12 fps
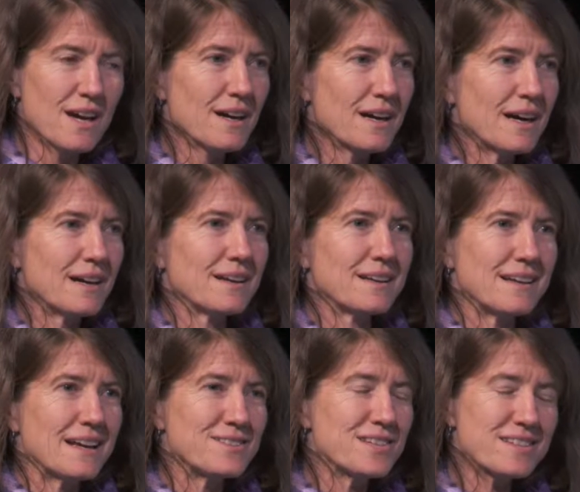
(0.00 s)

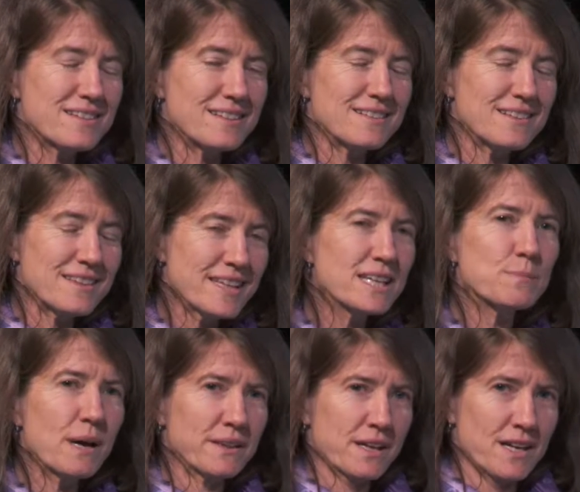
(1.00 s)
and just think
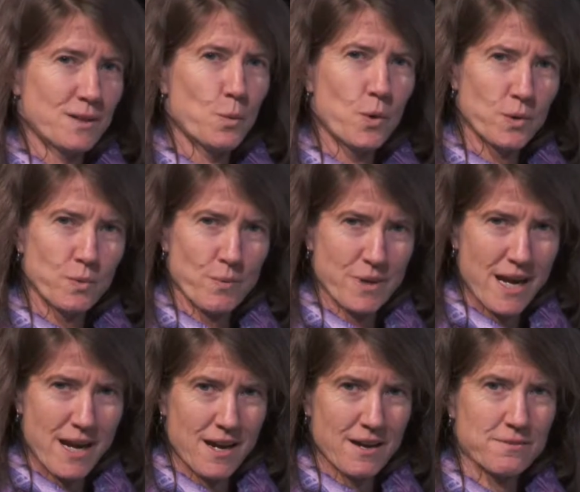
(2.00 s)
about the kind of world we would
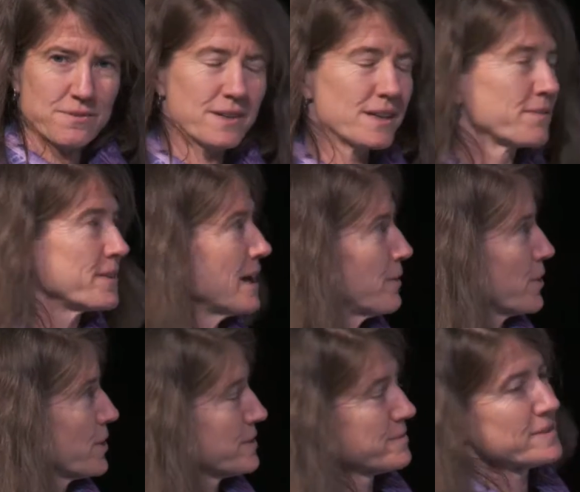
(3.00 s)
have if that
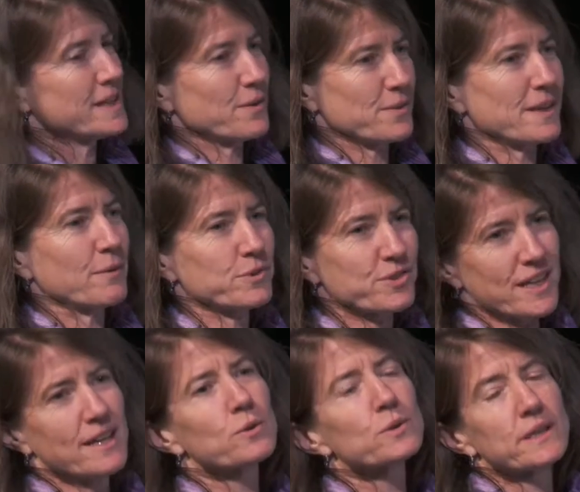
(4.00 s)
were, you know, that was
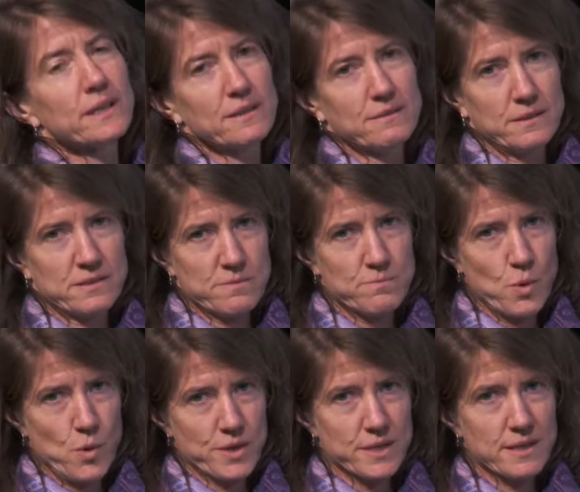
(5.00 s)
equally as
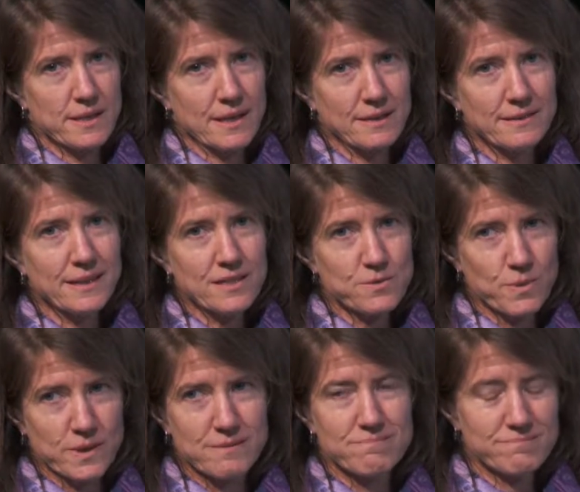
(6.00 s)
important, and that's
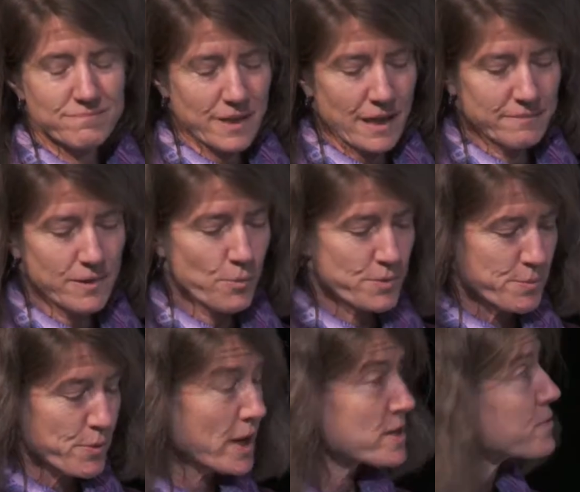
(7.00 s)
what I hope to
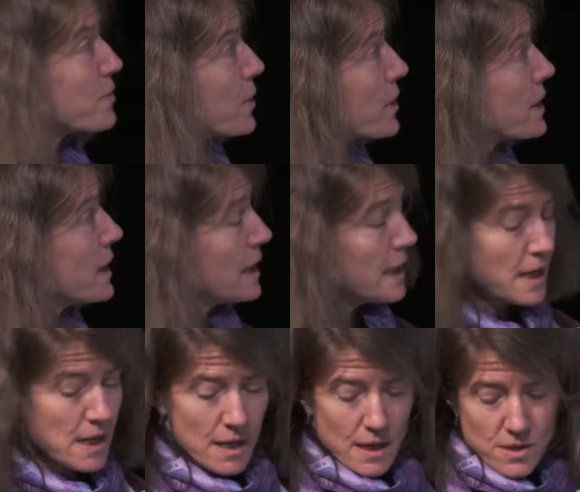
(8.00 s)
press for.
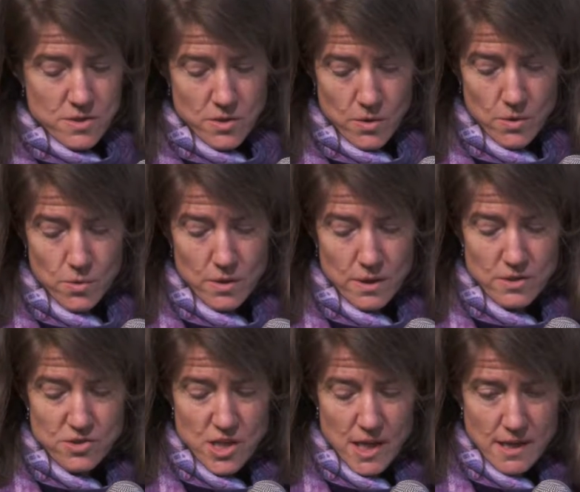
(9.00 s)
So
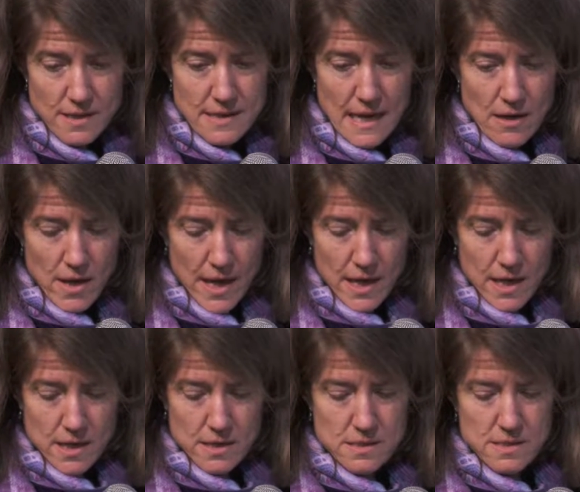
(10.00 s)
CHE now
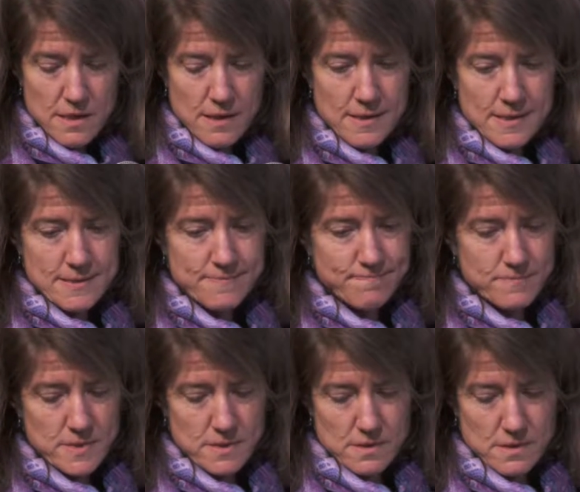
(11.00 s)
has,
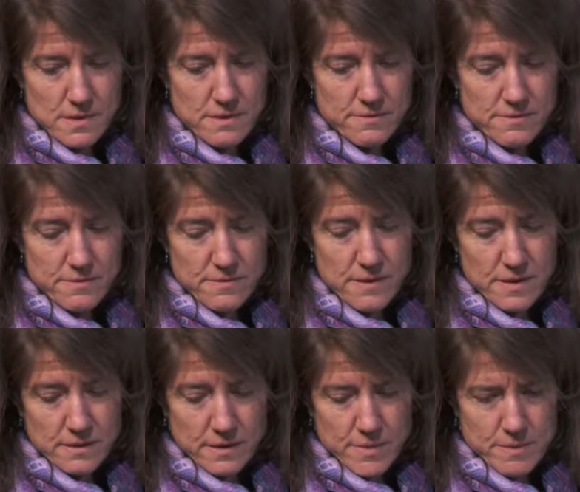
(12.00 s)

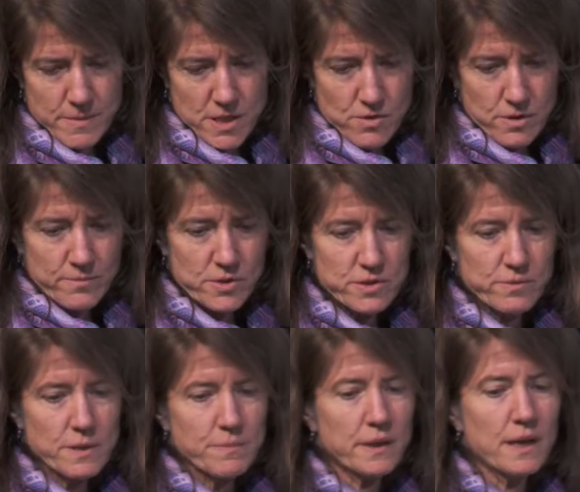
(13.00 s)
let me make sure I push the
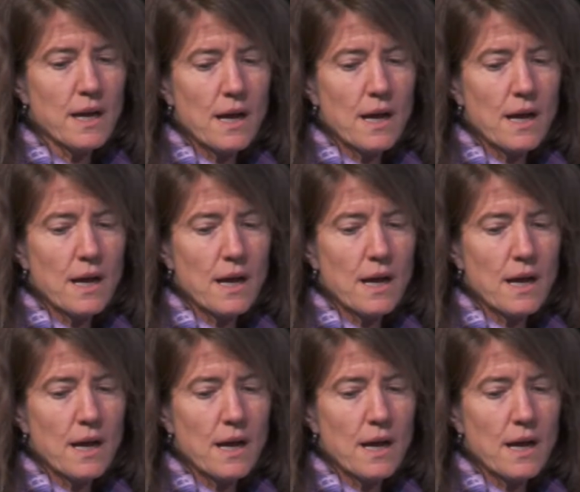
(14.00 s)
right button,